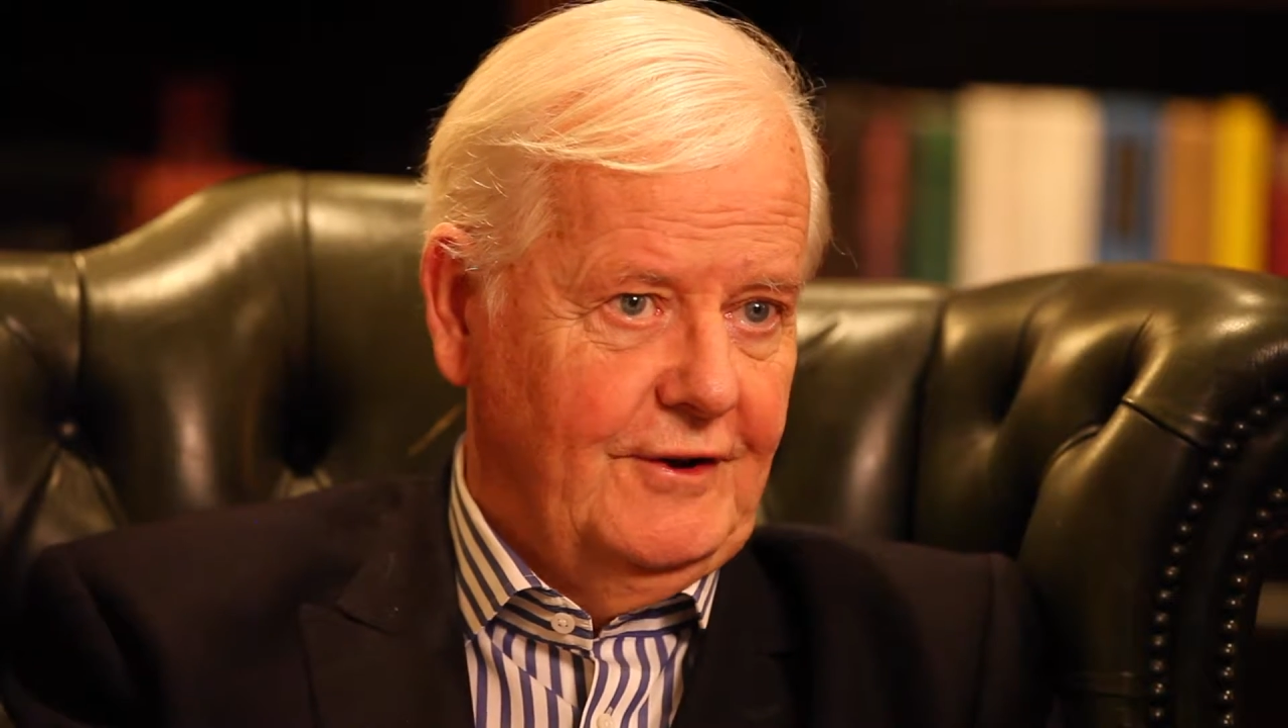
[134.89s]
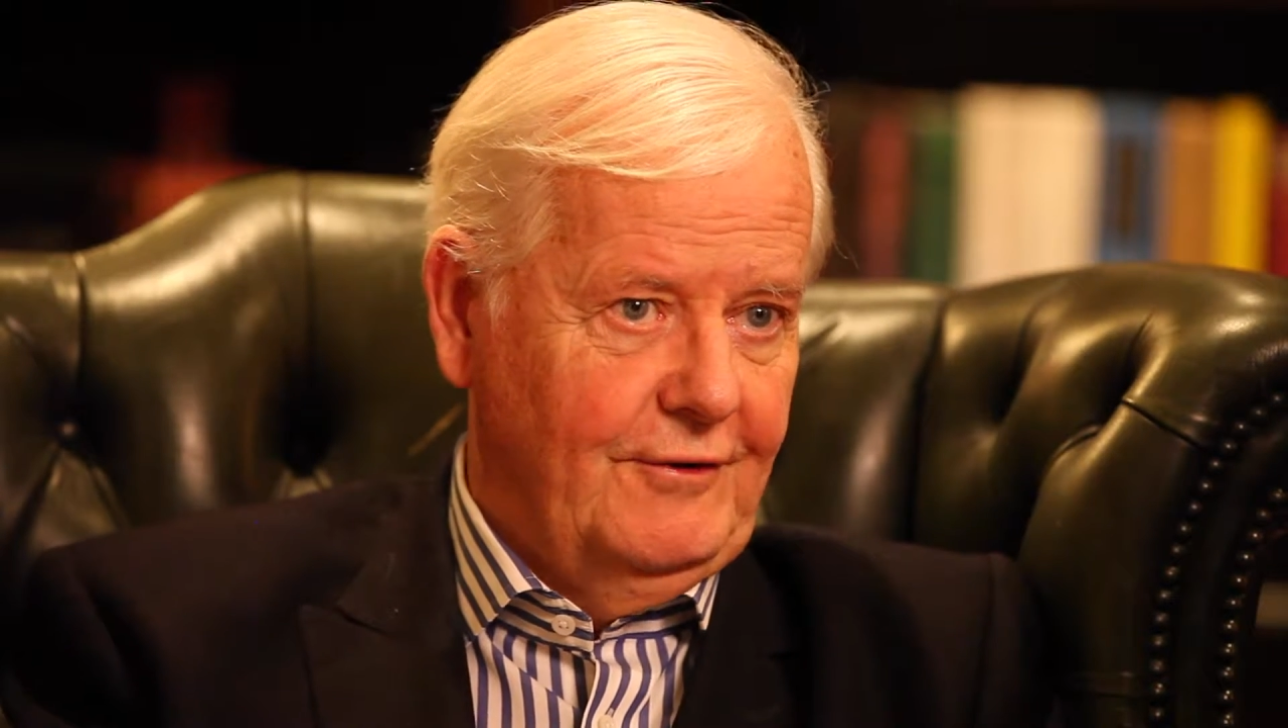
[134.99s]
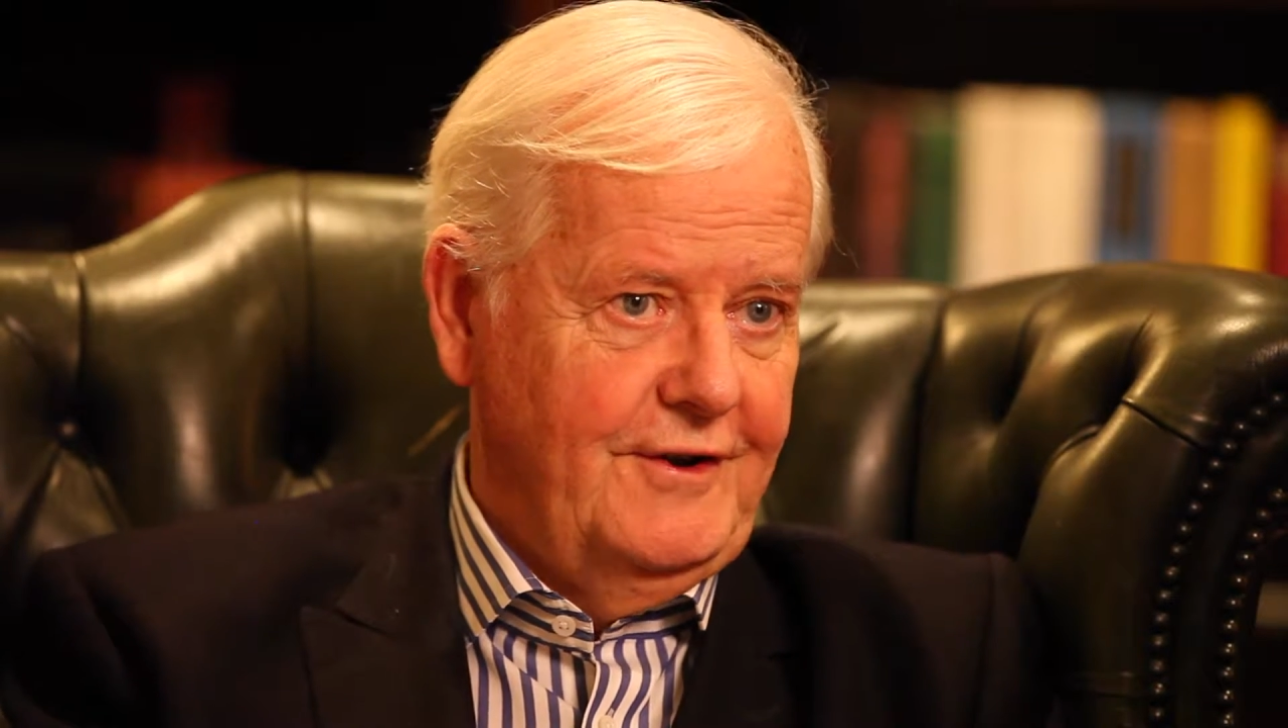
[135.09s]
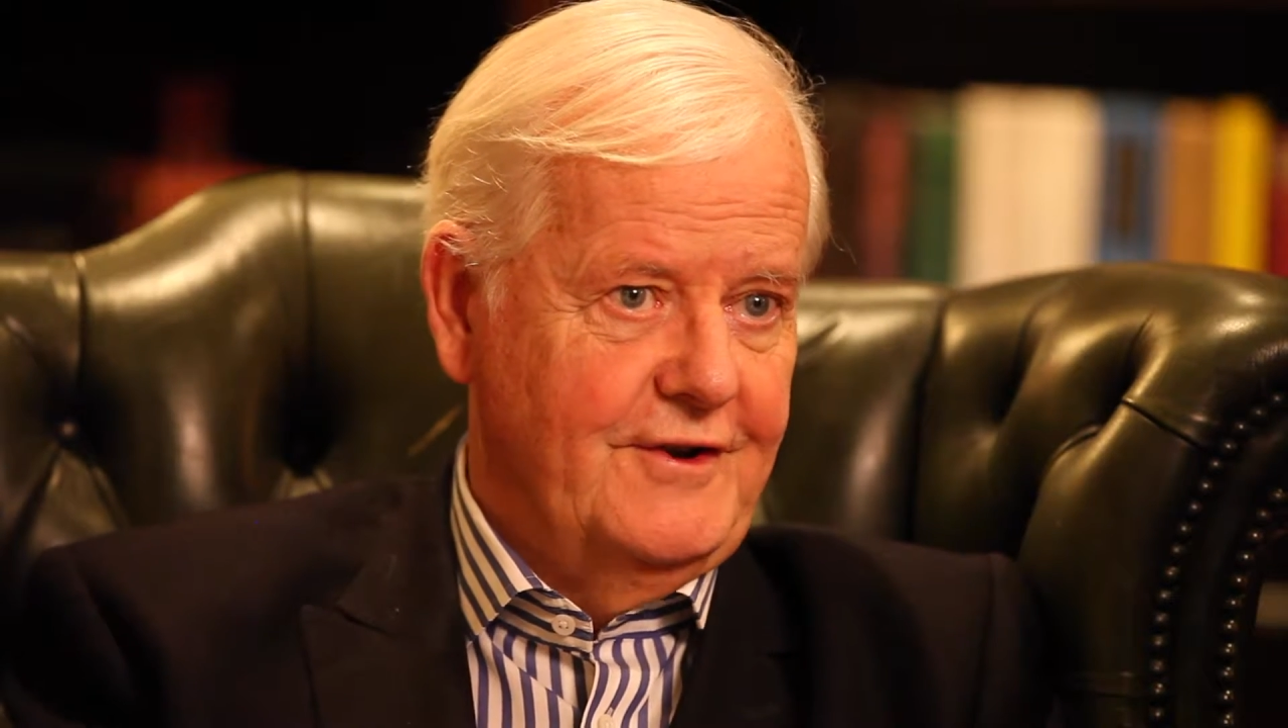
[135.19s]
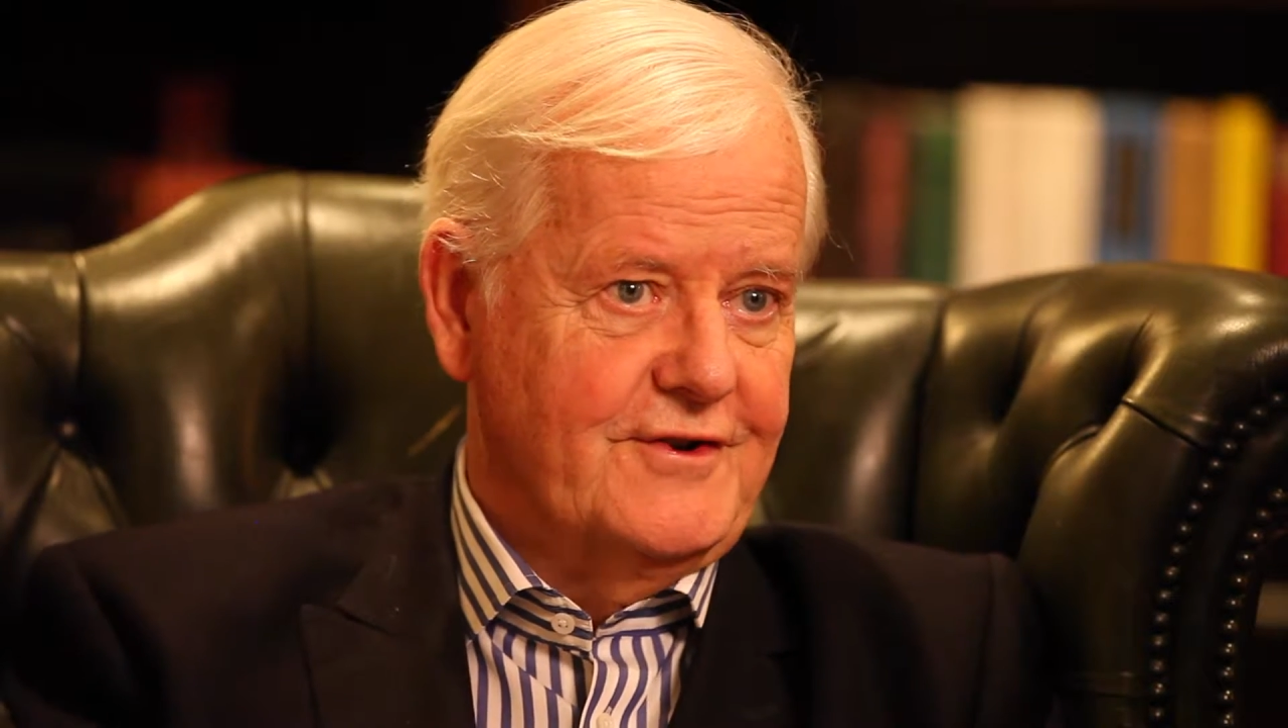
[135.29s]

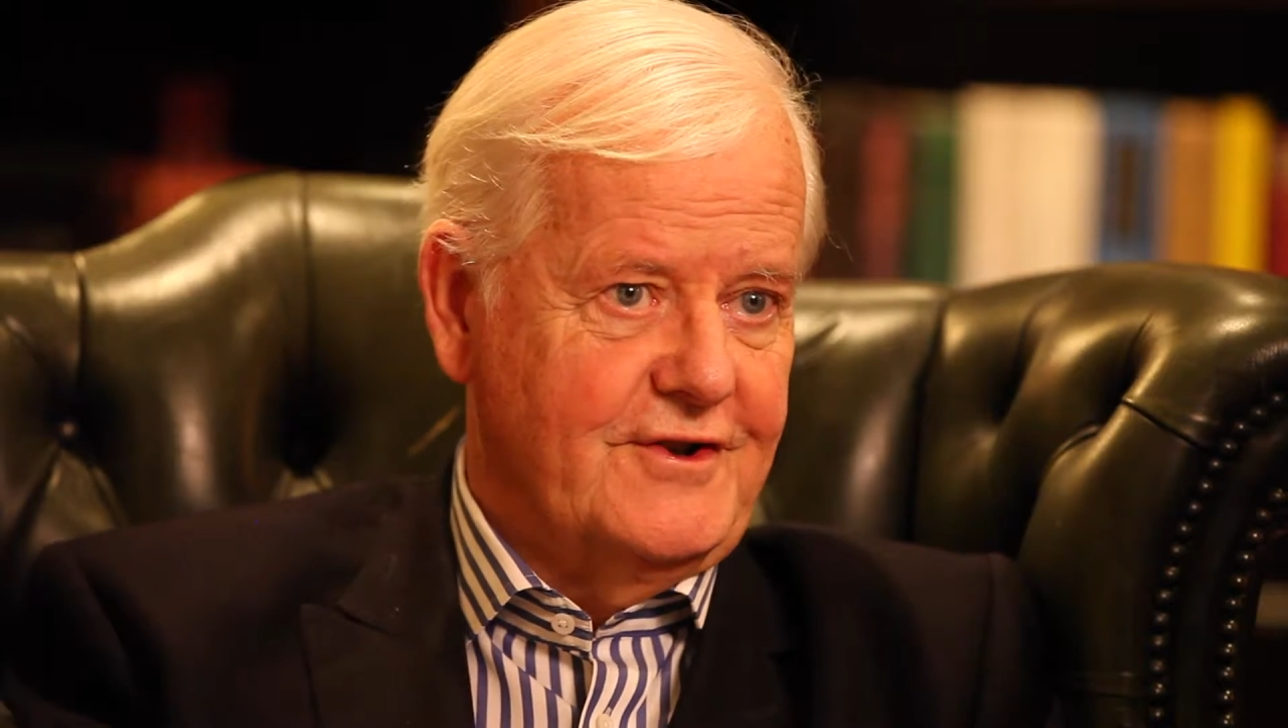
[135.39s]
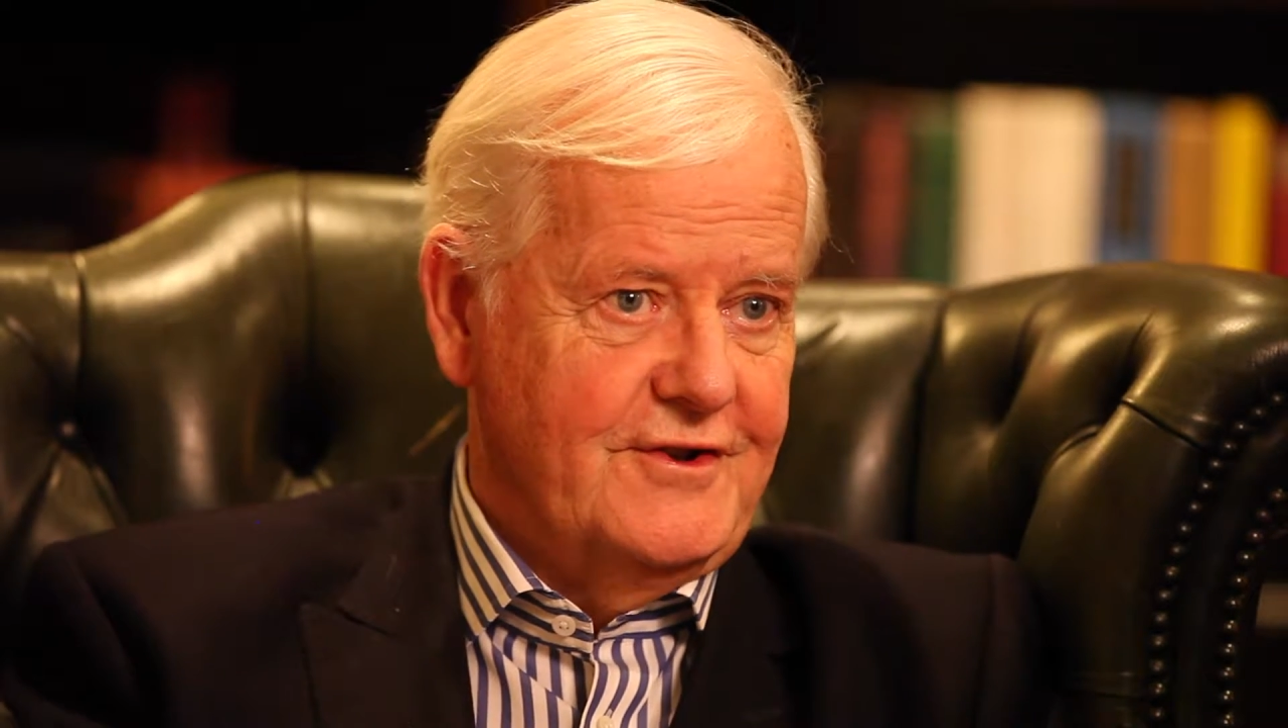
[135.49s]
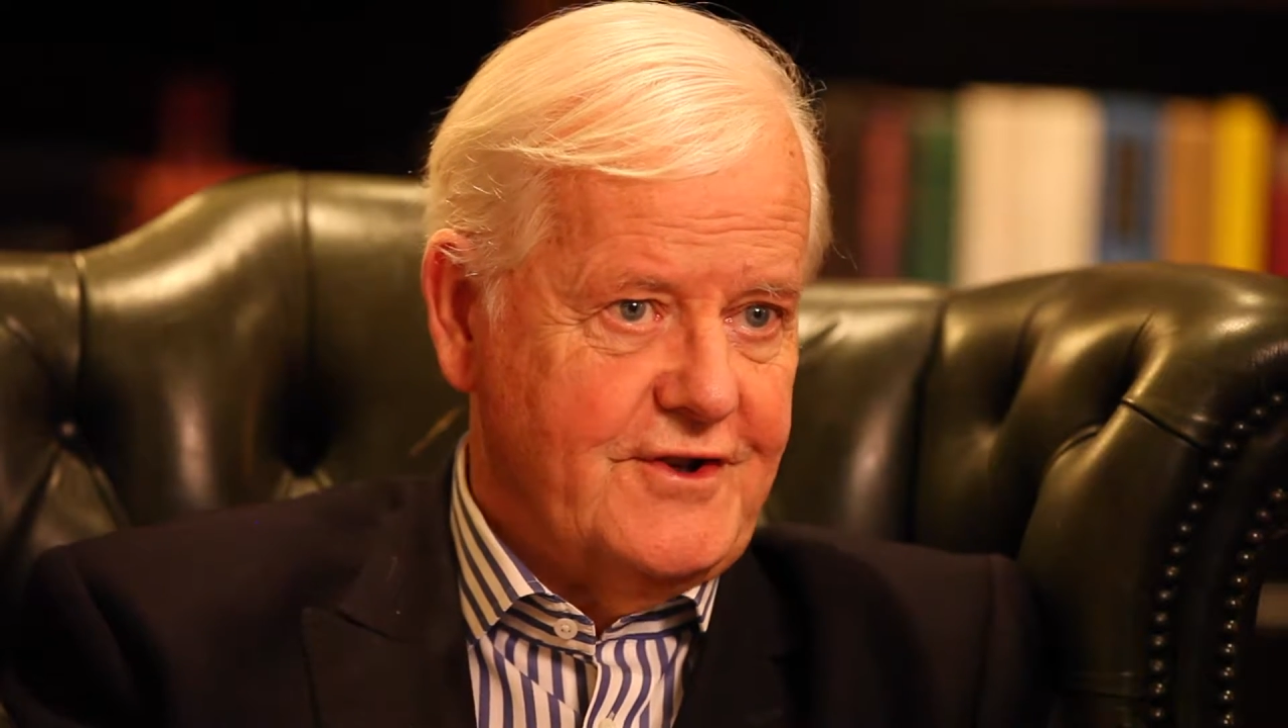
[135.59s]
lawyers and